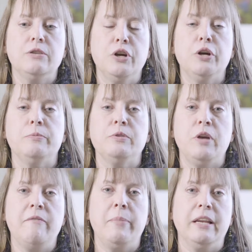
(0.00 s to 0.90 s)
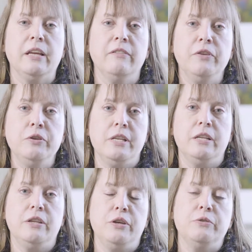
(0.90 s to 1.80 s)
terms have been
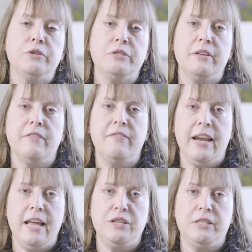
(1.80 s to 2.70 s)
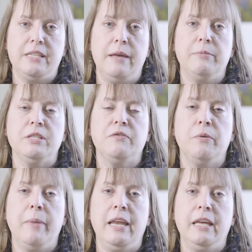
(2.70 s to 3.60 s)
confusing to the users of the financial statements
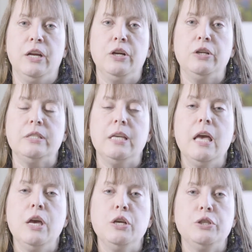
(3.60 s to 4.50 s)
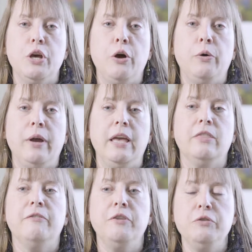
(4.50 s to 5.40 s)
for many years. So
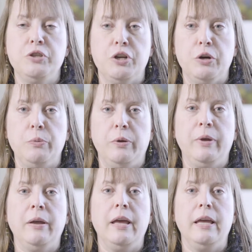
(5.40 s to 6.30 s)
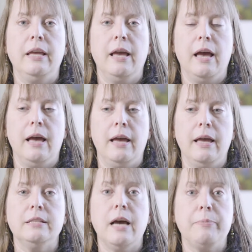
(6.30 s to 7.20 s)
in the future, when we
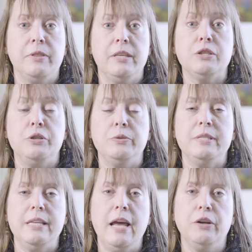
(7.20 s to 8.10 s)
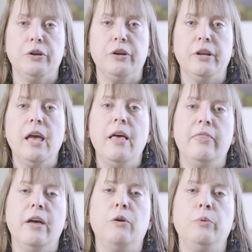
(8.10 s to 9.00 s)
adopt this new standard,
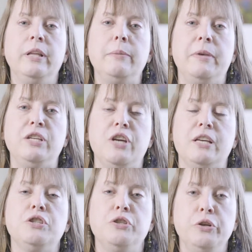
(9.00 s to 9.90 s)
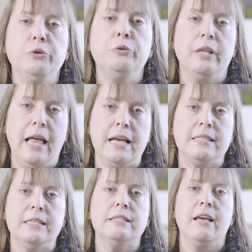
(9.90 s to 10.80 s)
there'll really be just two
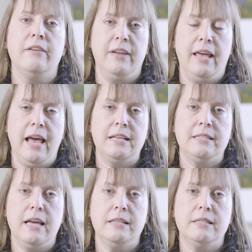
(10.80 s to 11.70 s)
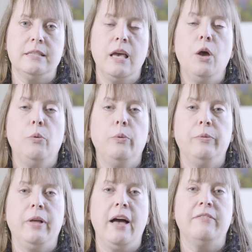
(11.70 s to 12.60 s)
classes of net assets. We
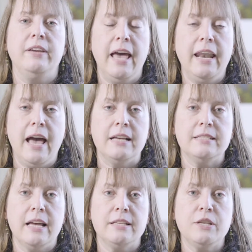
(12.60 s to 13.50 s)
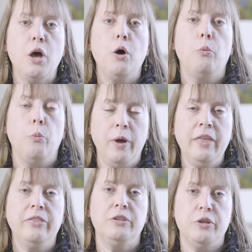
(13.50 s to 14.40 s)
will have net assets
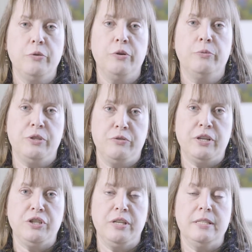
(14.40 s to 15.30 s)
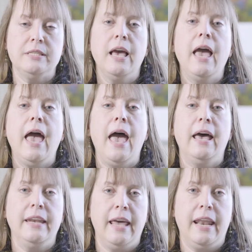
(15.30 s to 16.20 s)
with donor restrictions
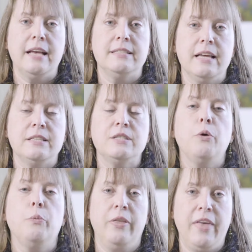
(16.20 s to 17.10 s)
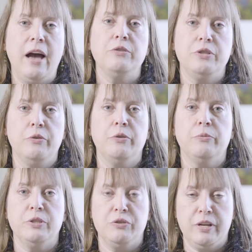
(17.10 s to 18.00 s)
and net assets without
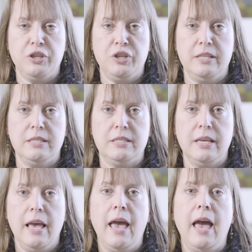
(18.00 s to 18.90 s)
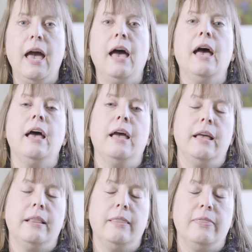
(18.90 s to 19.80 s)
donor restrictions.
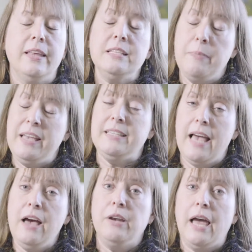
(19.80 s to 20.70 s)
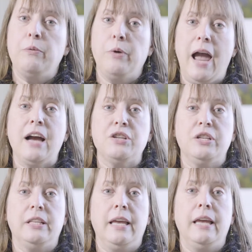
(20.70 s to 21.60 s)
This may sound like we're
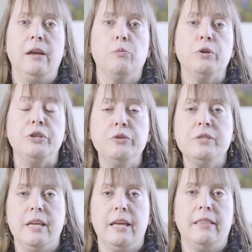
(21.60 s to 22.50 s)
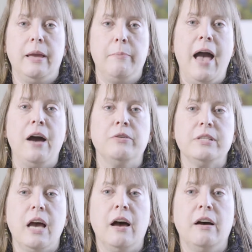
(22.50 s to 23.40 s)
actually reducing the
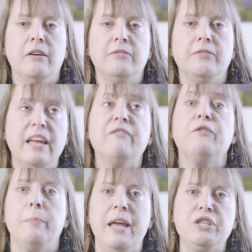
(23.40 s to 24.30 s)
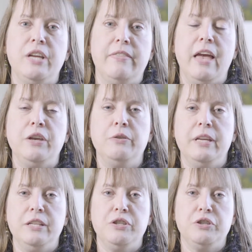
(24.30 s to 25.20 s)
amount of information that you
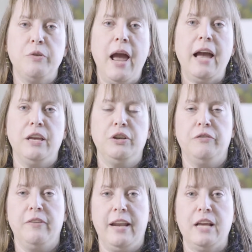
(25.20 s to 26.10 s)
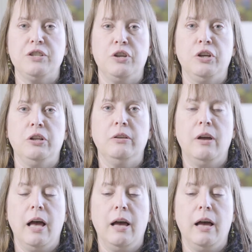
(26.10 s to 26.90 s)
need to track in your financial